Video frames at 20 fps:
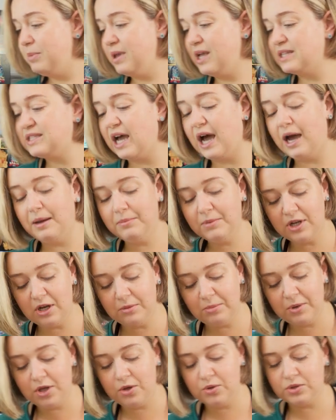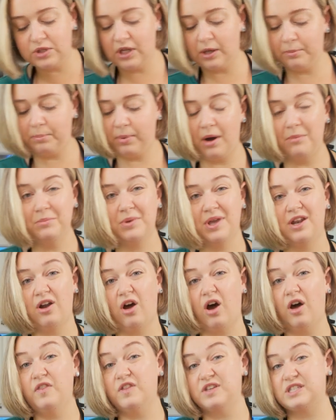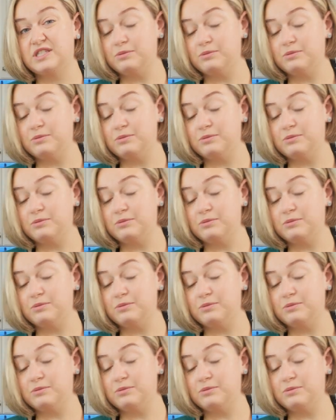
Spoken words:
because I'm gonna be using a pumpkin on the